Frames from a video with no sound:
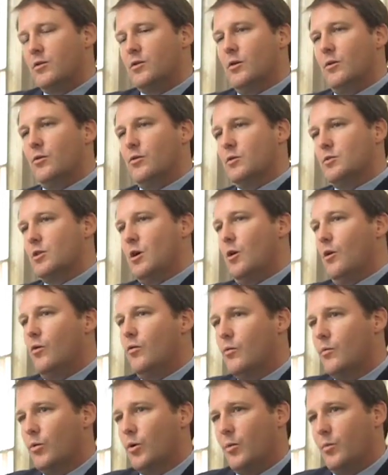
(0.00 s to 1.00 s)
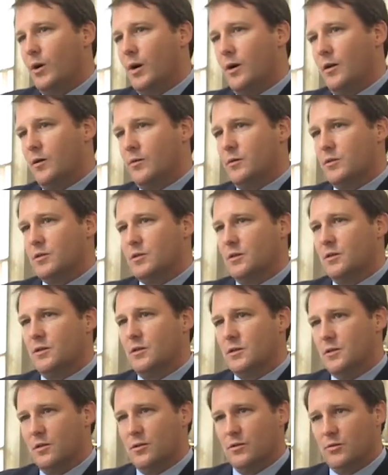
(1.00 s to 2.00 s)
donors' own preponderance to
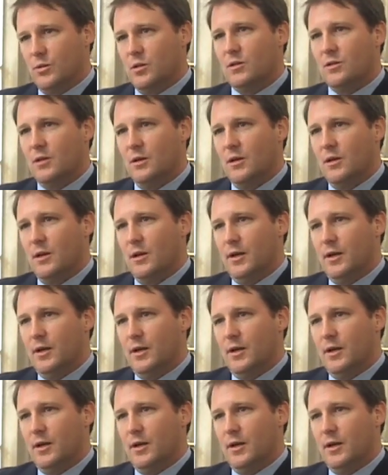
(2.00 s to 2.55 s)
these injuries.